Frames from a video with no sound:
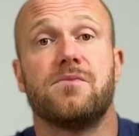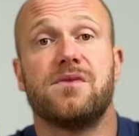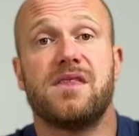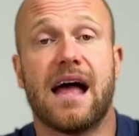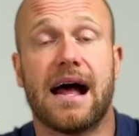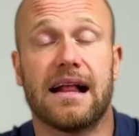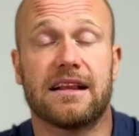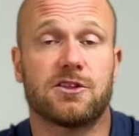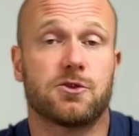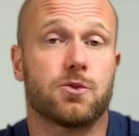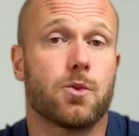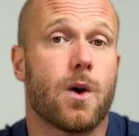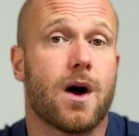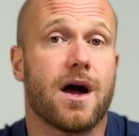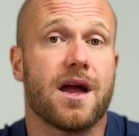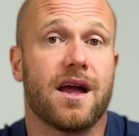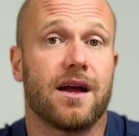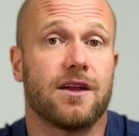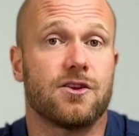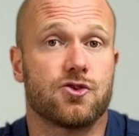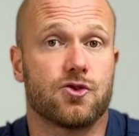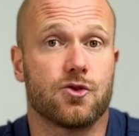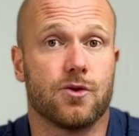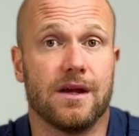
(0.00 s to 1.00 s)
That's why I
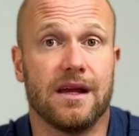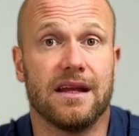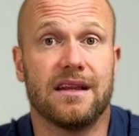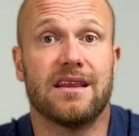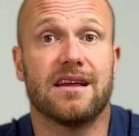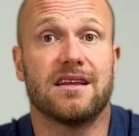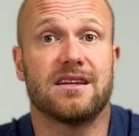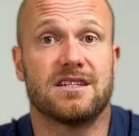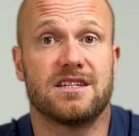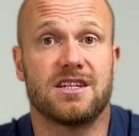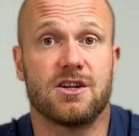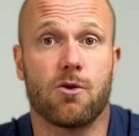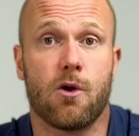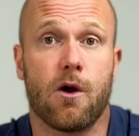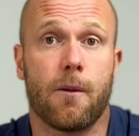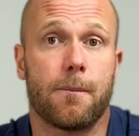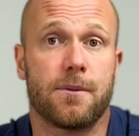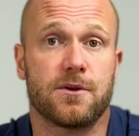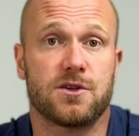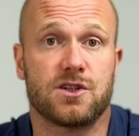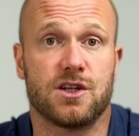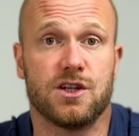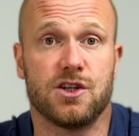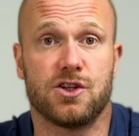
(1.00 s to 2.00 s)
treat zero
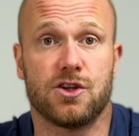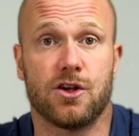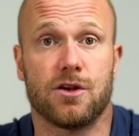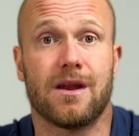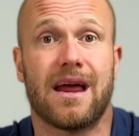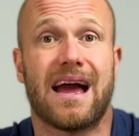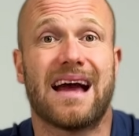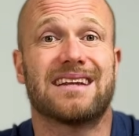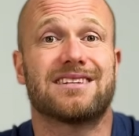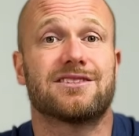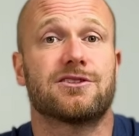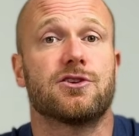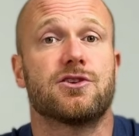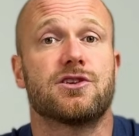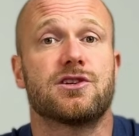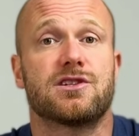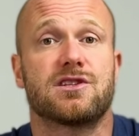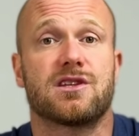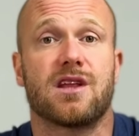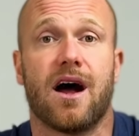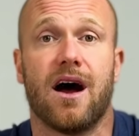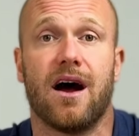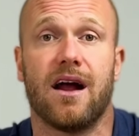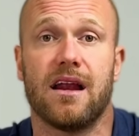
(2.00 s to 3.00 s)
position as the
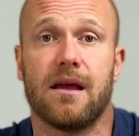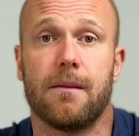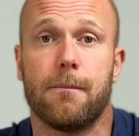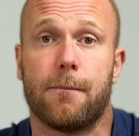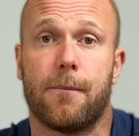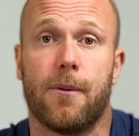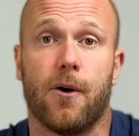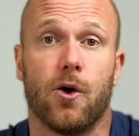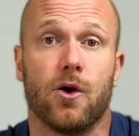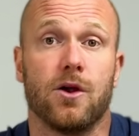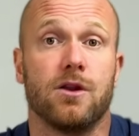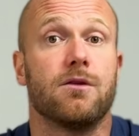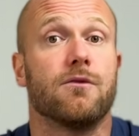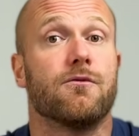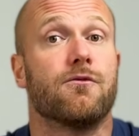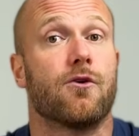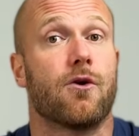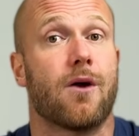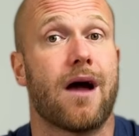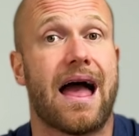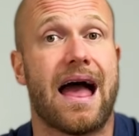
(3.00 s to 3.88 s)
starting point for